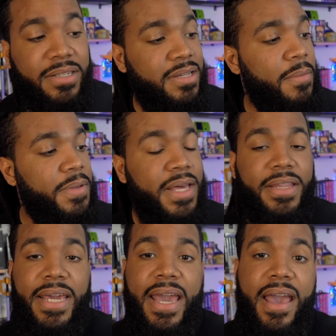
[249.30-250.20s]
on top of
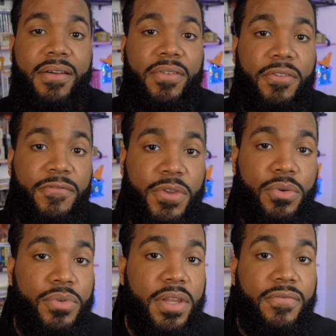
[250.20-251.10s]
that, they have a
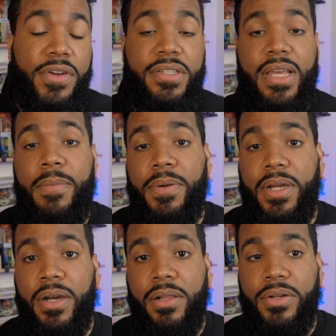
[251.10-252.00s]
few different type
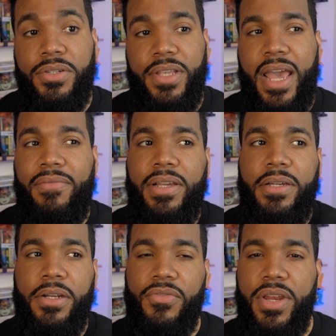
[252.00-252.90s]
of colors. They have like
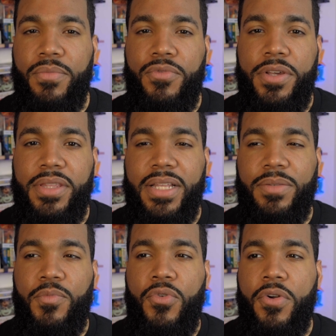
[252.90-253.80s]
a cream one
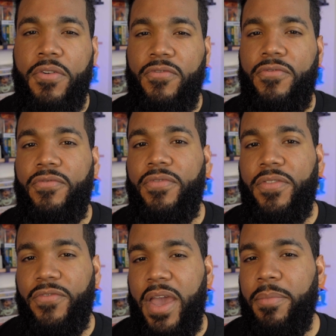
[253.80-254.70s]
that's more
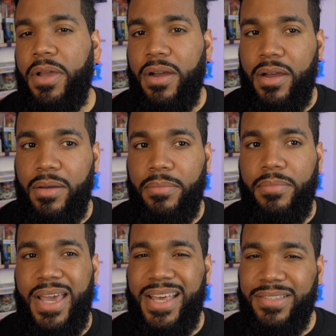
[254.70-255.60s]

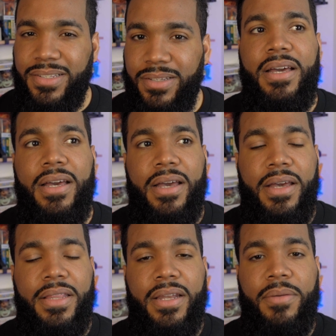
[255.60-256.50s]
Famicom-esque,
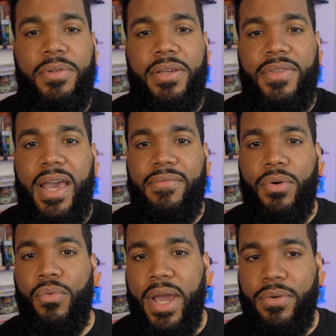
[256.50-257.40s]
and then I believe they have
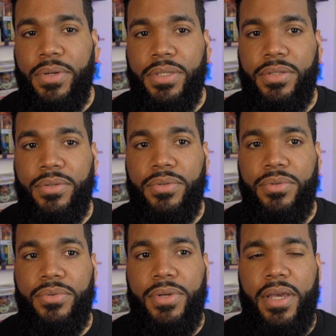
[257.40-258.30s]
a white one
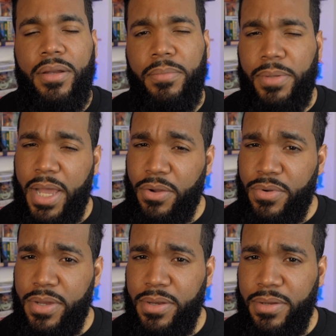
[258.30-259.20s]
too and a black
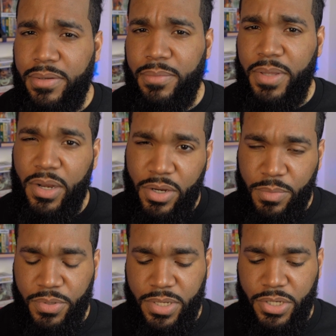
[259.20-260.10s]
one. I'm not
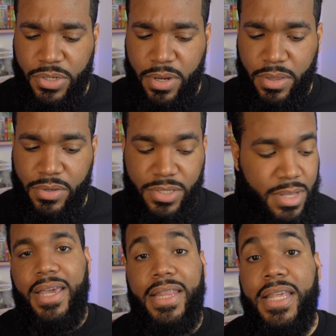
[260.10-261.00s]
100% sure on those.
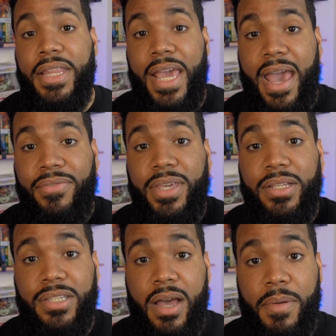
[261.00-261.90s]
And then they have the
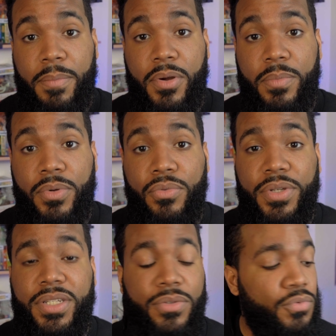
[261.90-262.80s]
atomic purple,
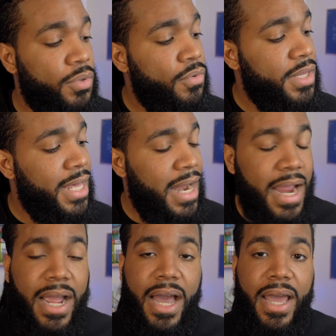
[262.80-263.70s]
which is the one that
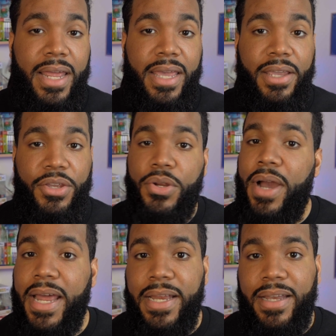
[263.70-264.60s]
I got, and you know,
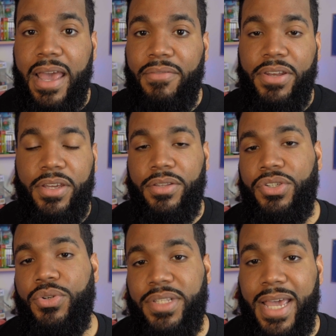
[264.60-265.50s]
I didn't have any other
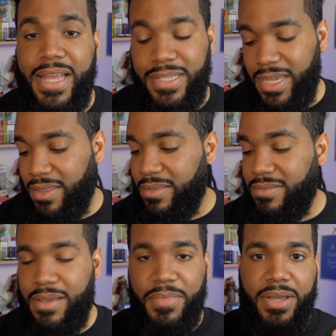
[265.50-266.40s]
choice. I had to get
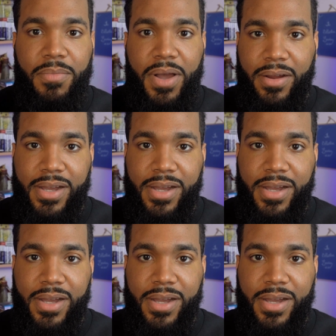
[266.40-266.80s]
this. I mean, come on